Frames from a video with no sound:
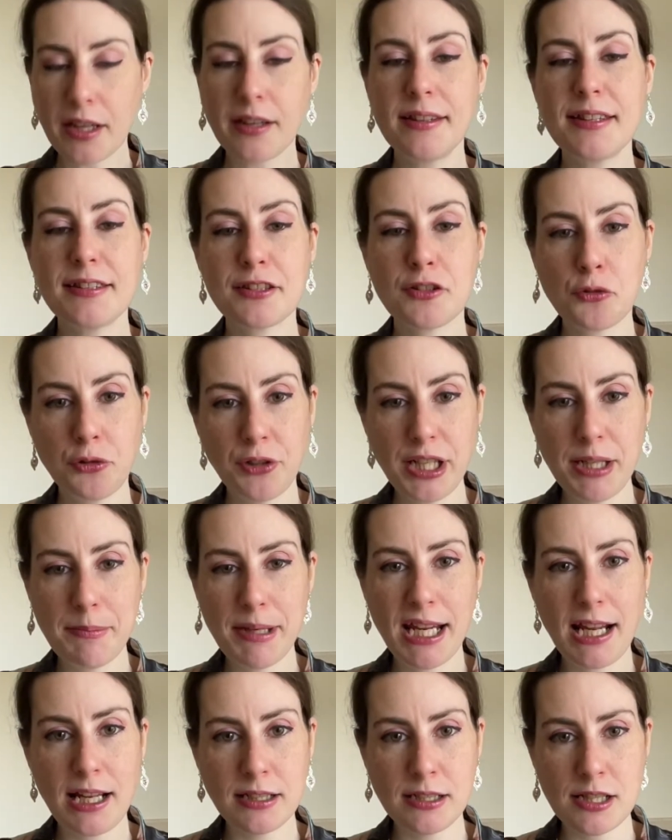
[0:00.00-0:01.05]
It's
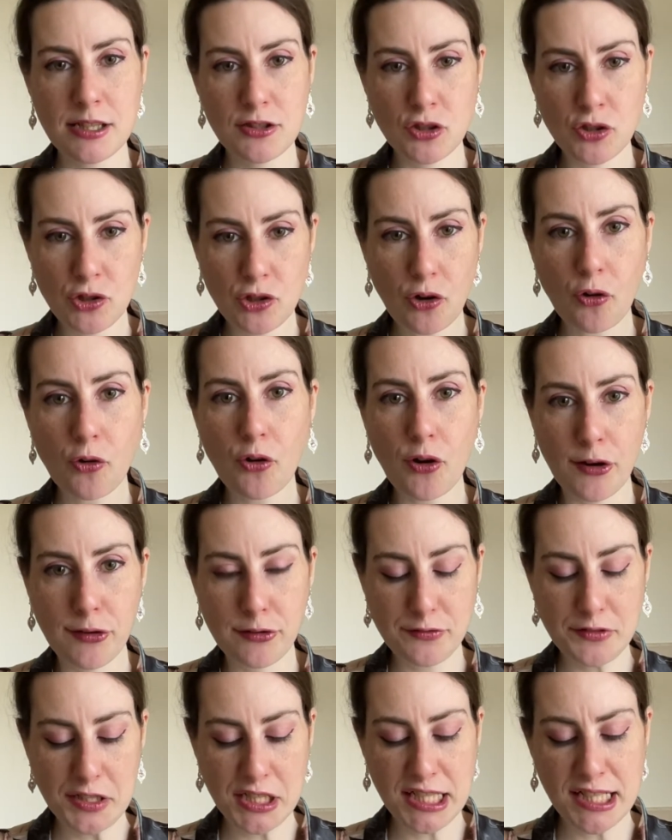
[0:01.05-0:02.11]
creamy and it's not
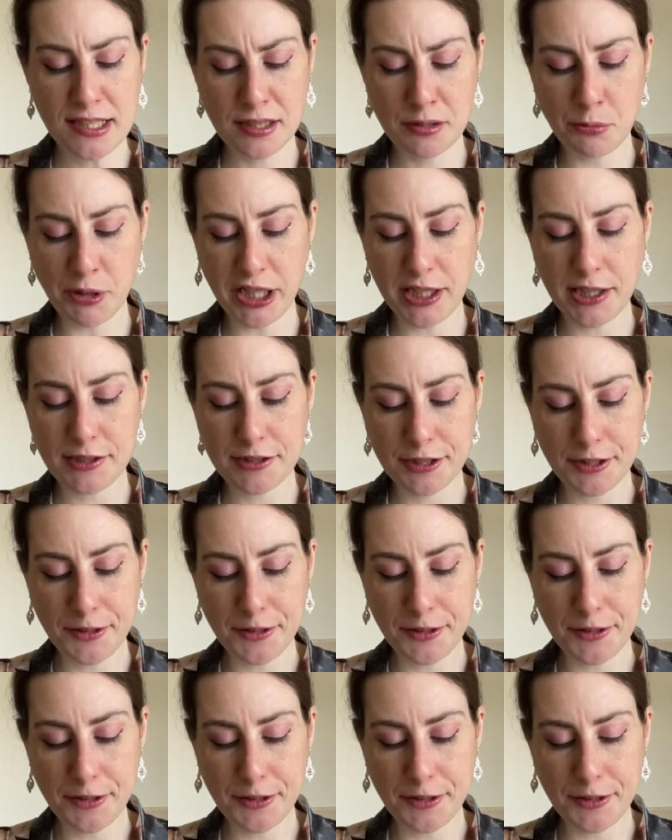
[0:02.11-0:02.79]
overly sweet.